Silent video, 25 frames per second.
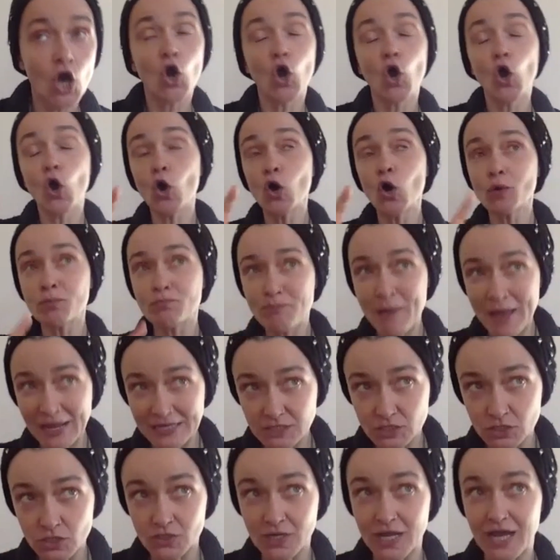Or
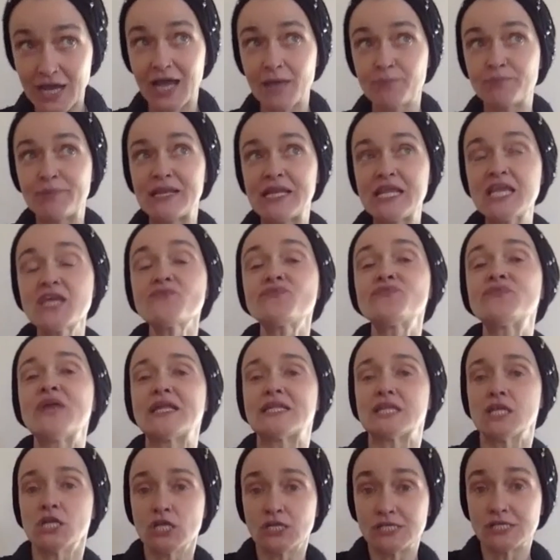better, I believe
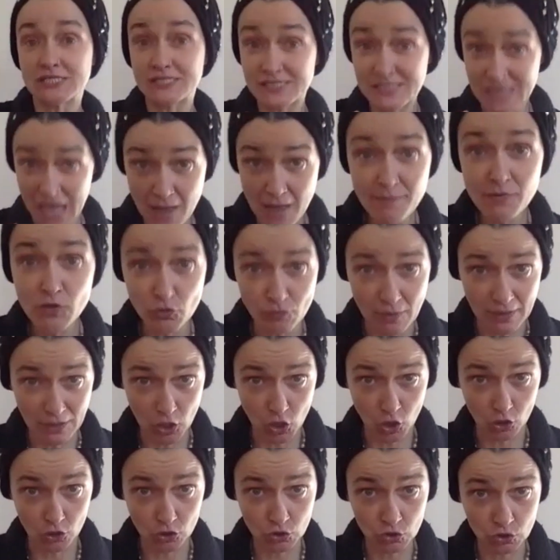that some human
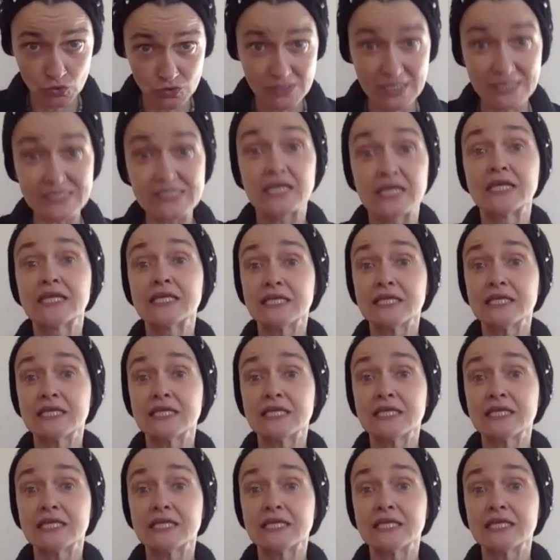consciousness